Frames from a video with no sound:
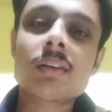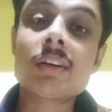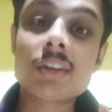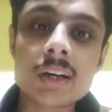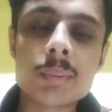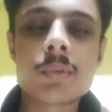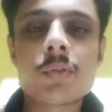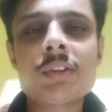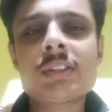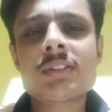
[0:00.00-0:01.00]
the
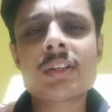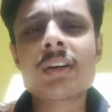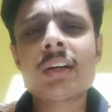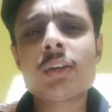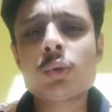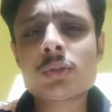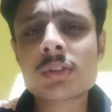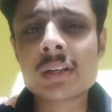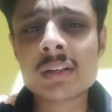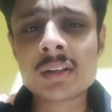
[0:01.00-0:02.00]
term which is generally
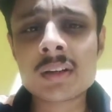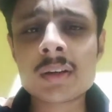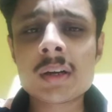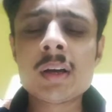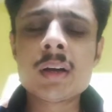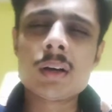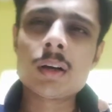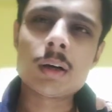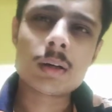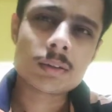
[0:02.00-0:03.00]
used in
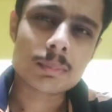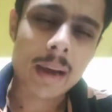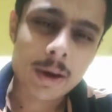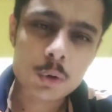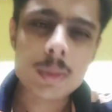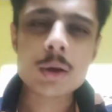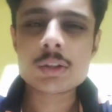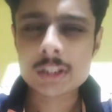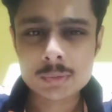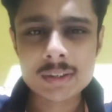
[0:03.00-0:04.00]

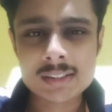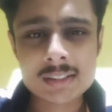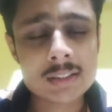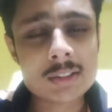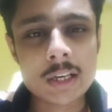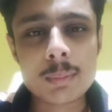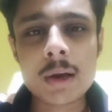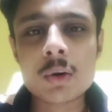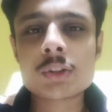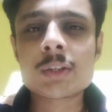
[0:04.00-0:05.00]
microbiology as well as in cell
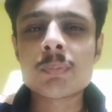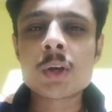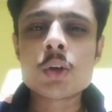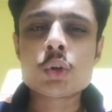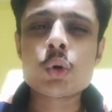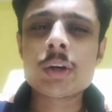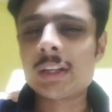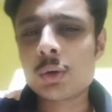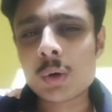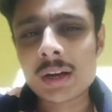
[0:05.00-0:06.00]
biology. So
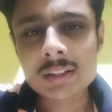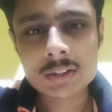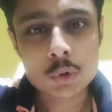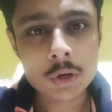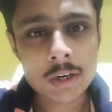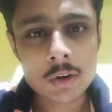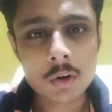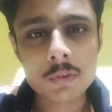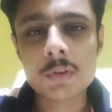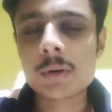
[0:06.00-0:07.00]
either you are the student
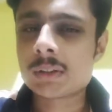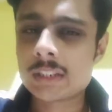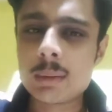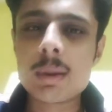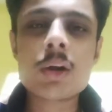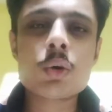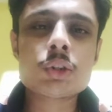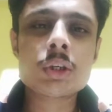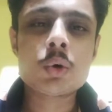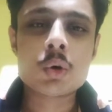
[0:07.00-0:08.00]
of cell
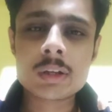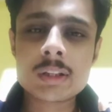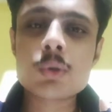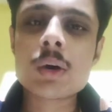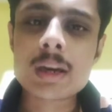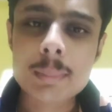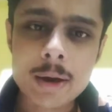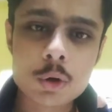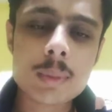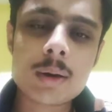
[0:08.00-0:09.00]
biology, or either you are a
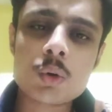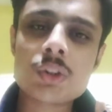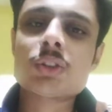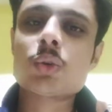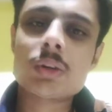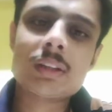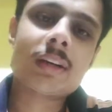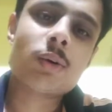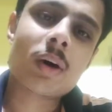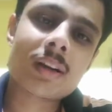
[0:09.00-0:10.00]
microbiologist, or
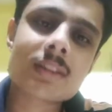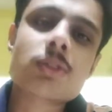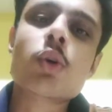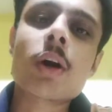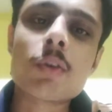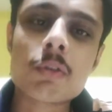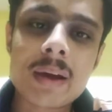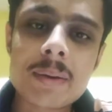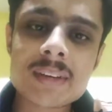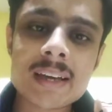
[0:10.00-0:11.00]
either you are the student of
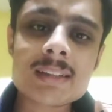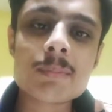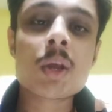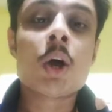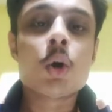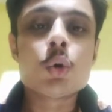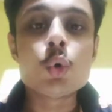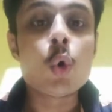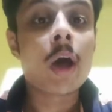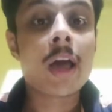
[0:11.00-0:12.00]
life science,
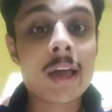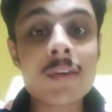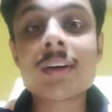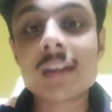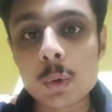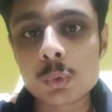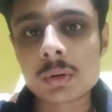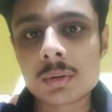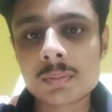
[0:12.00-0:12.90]
you have a doubt